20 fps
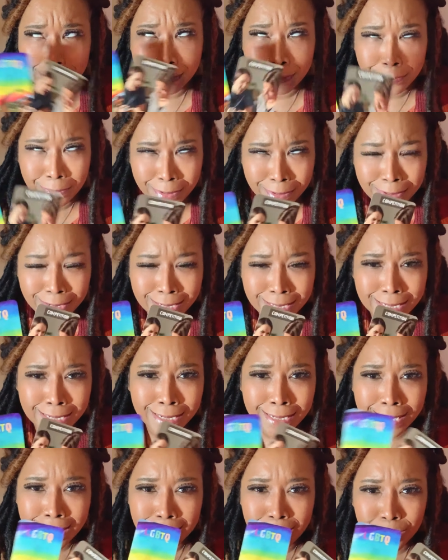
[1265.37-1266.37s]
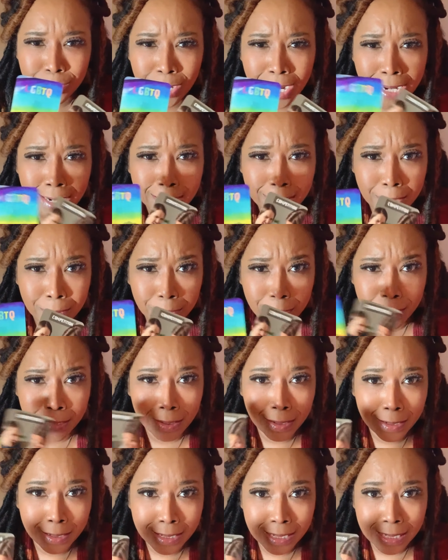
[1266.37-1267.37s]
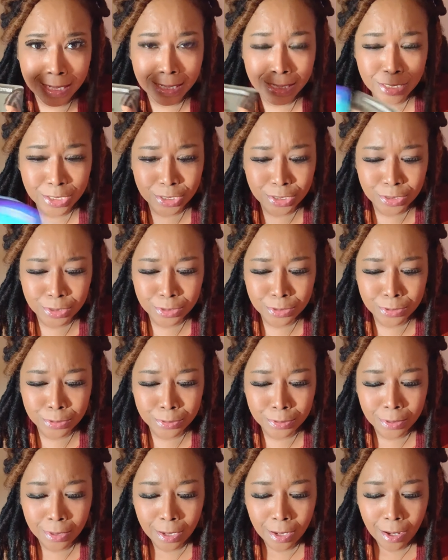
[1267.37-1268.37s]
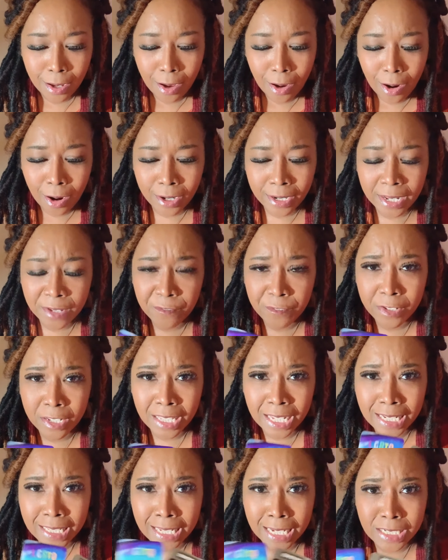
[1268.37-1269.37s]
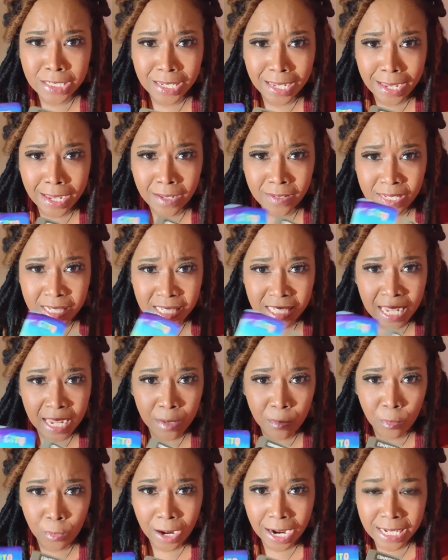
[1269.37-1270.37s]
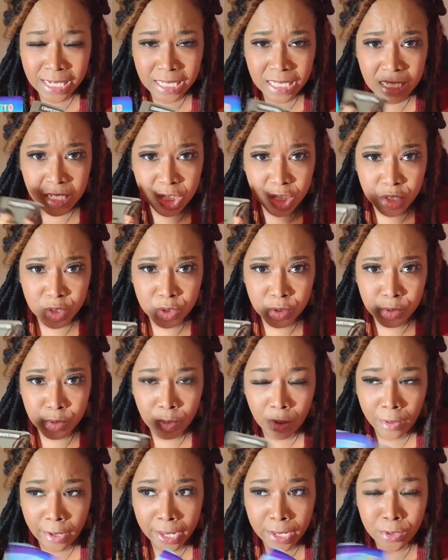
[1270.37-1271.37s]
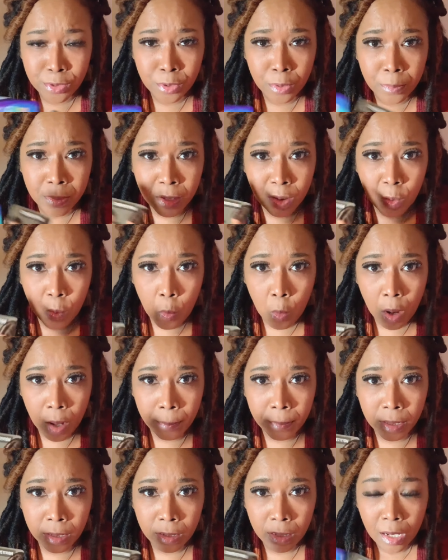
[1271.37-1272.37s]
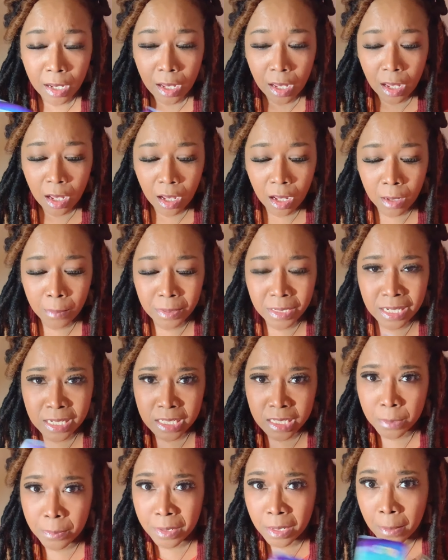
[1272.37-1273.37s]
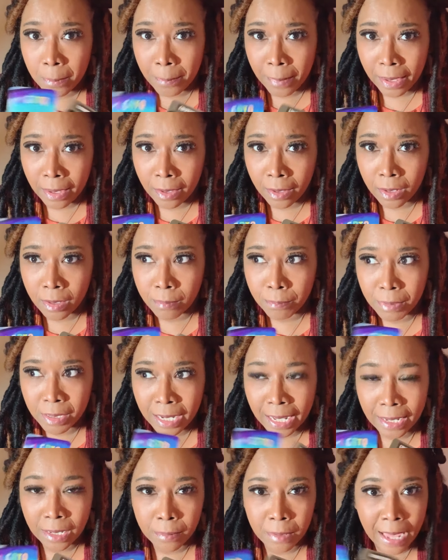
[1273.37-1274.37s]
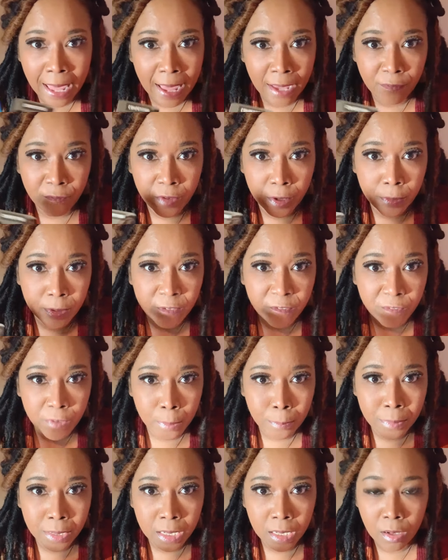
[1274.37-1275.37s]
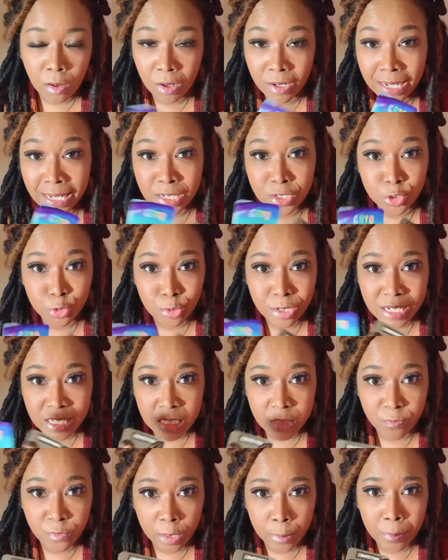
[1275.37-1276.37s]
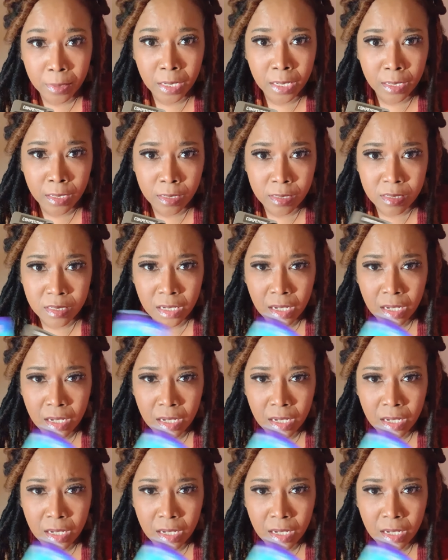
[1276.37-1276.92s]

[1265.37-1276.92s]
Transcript: community that's trying to compete against you, or they feel like they should have the same rights as you. Okay, you could be a woman, but this could be a man, but they could act very feminine, or they dress feminine.